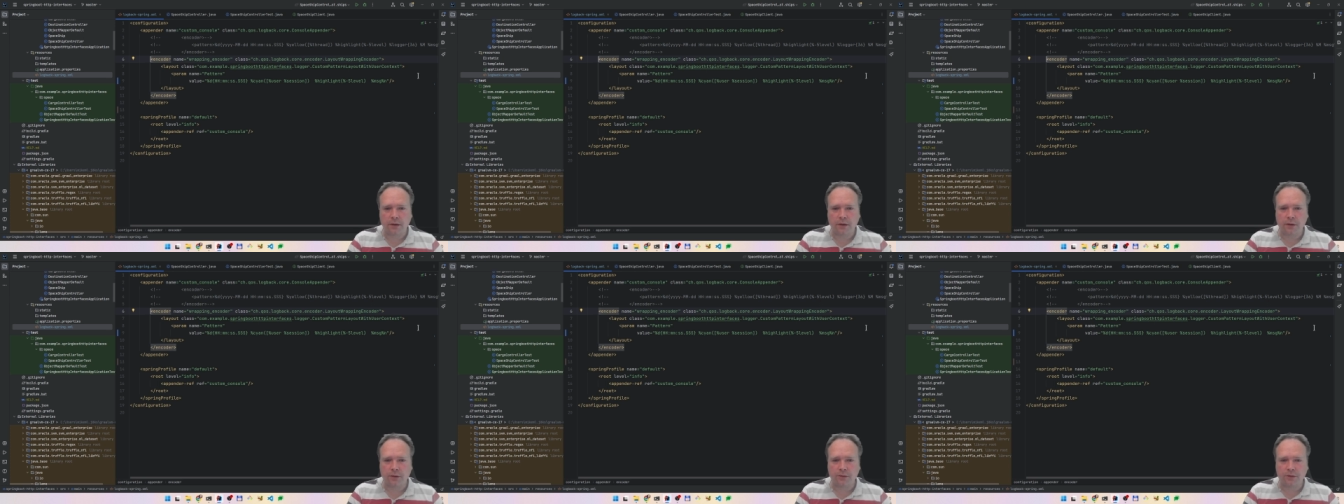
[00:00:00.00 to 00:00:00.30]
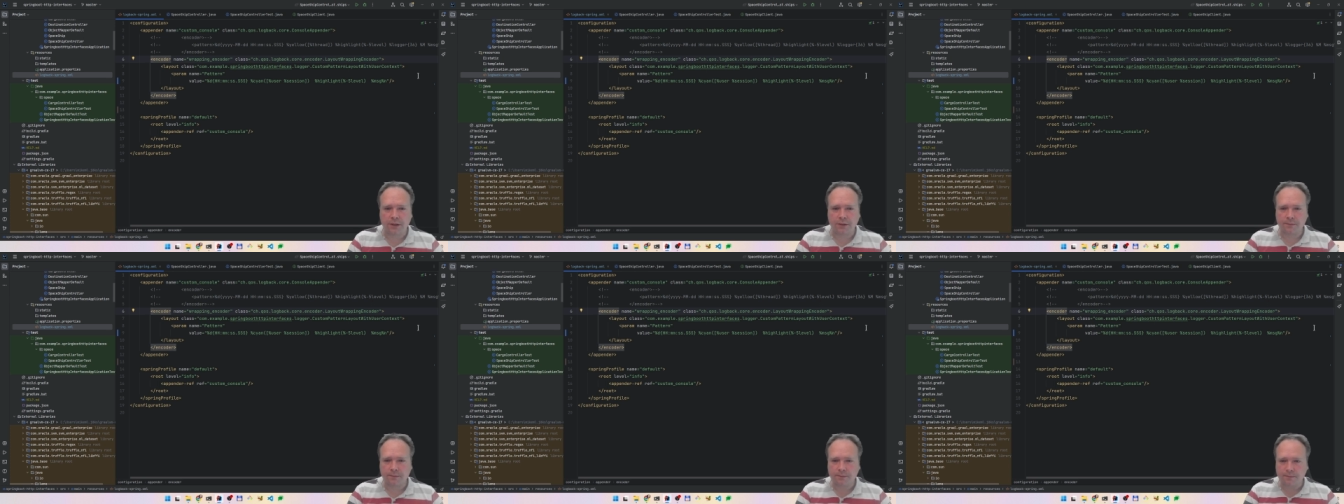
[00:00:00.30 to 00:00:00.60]

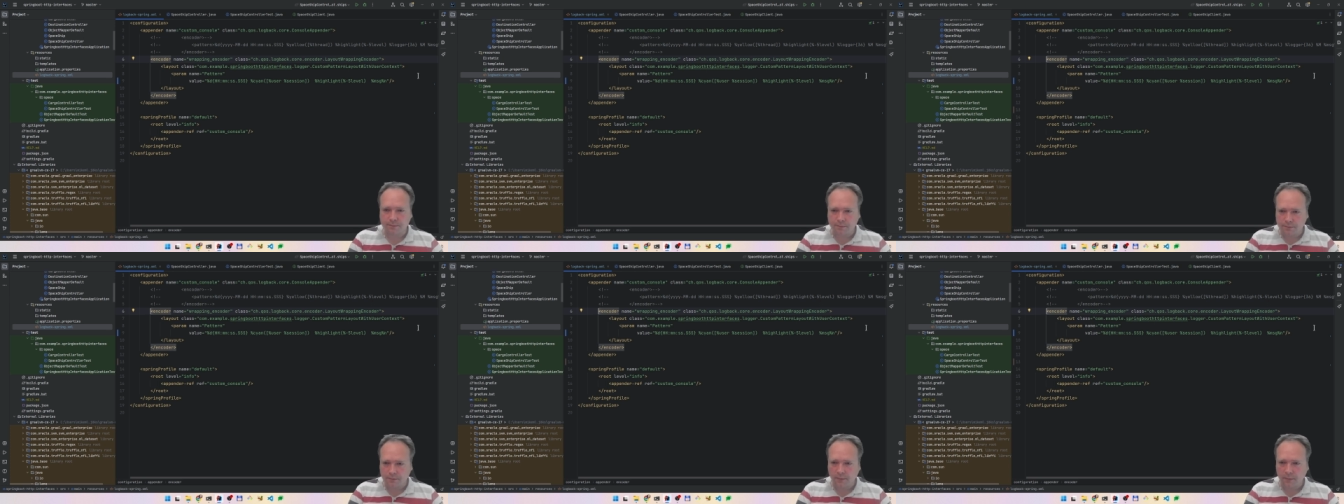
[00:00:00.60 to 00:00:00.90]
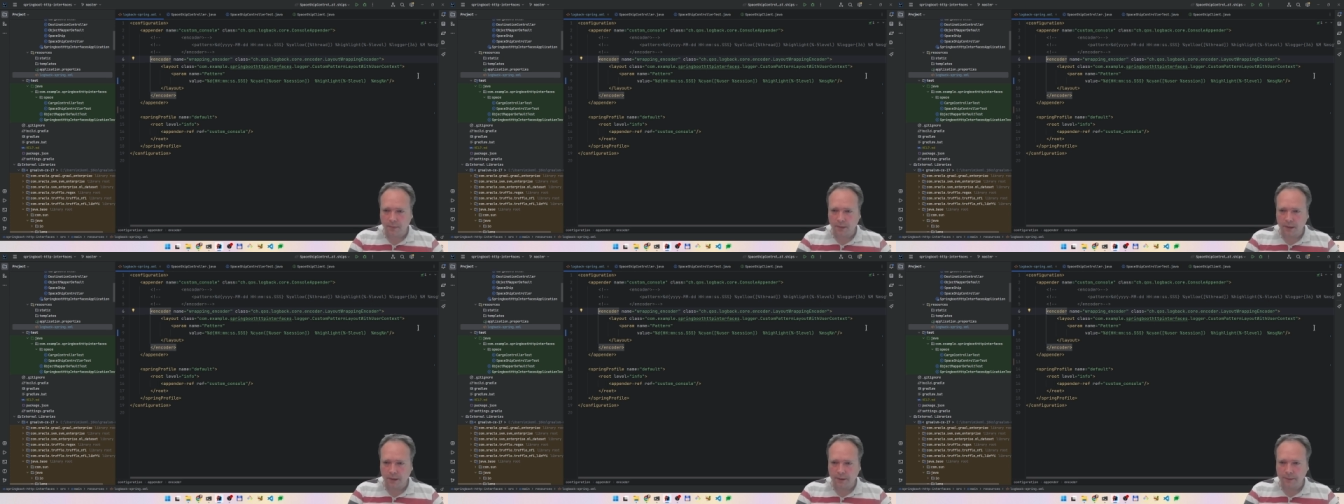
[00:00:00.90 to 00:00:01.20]
using
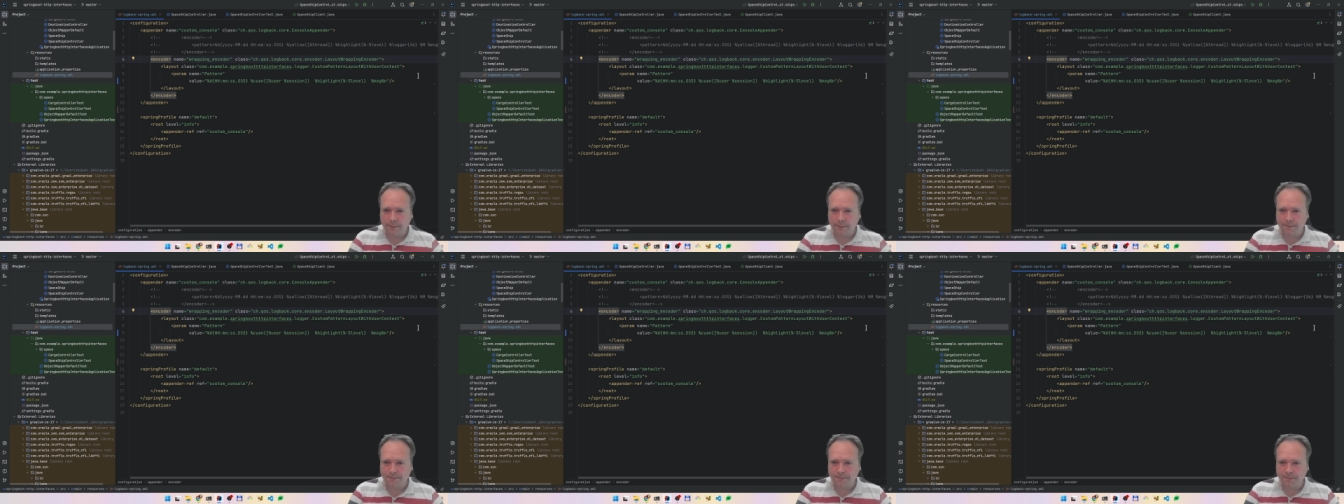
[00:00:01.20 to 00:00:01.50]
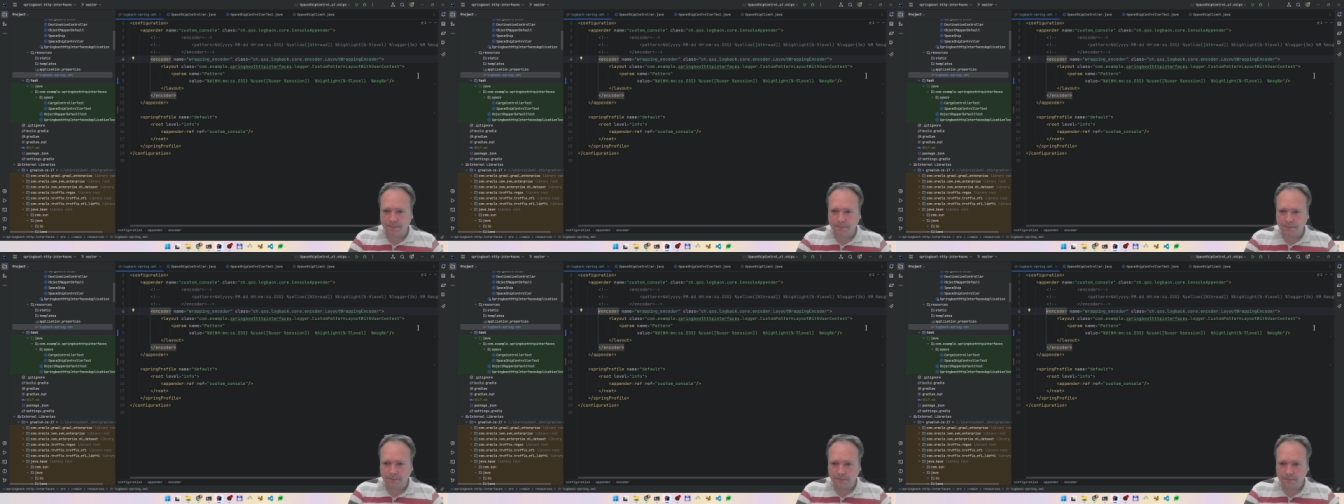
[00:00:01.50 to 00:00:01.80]
um,
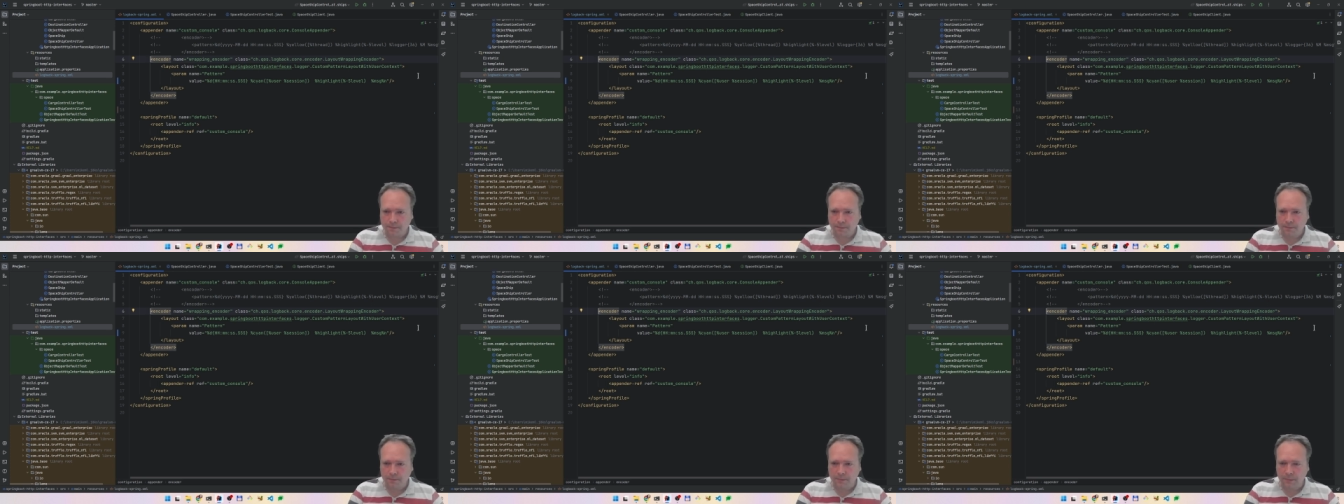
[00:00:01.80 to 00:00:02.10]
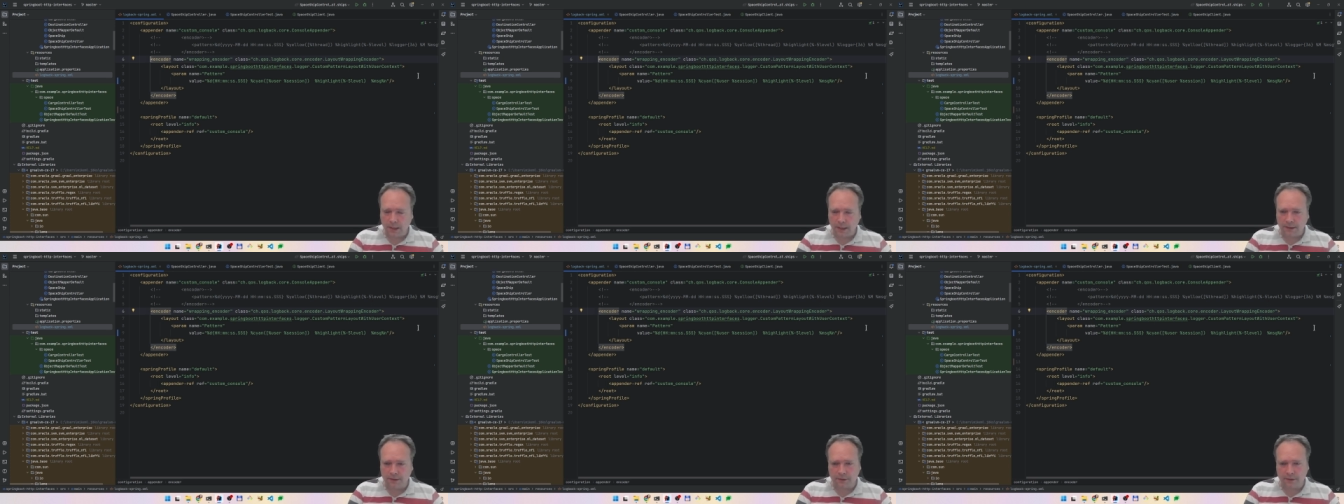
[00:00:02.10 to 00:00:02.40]

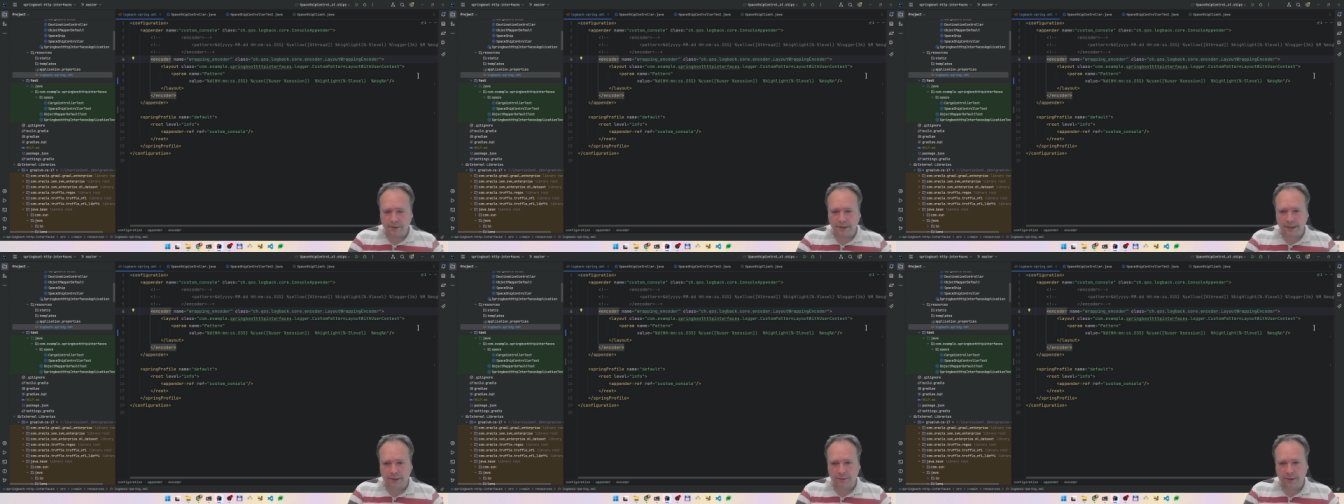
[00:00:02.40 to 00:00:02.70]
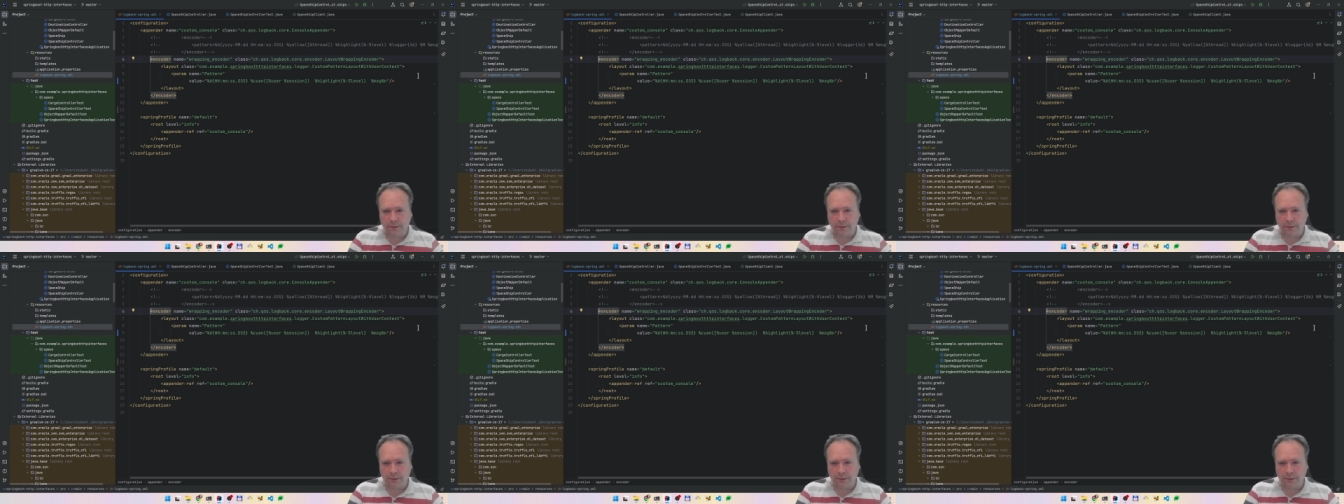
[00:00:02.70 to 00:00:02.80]
so that's why